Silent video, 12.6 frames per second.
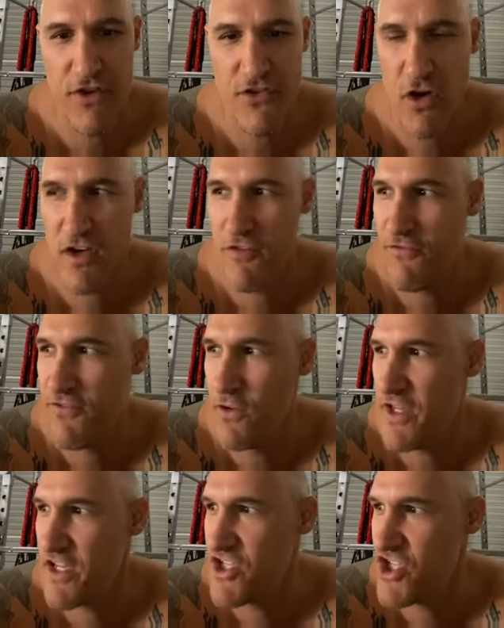You're trying to
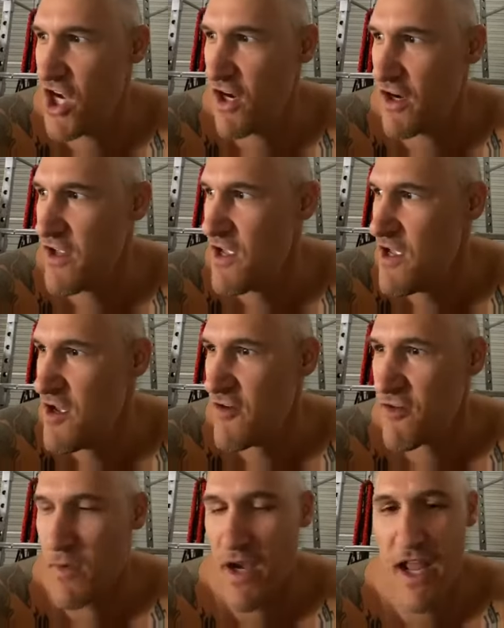fill your jug
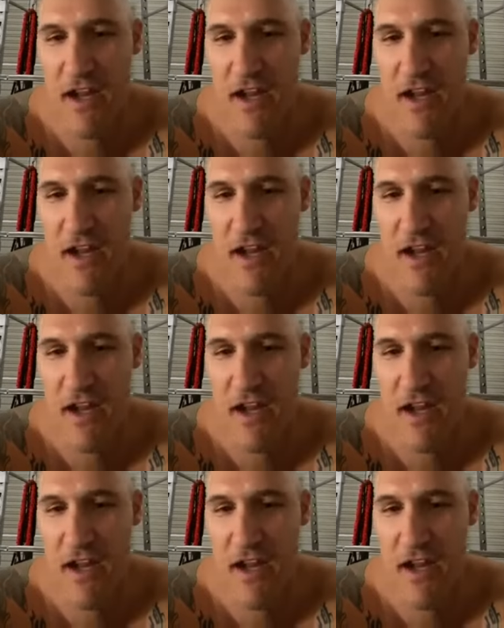from an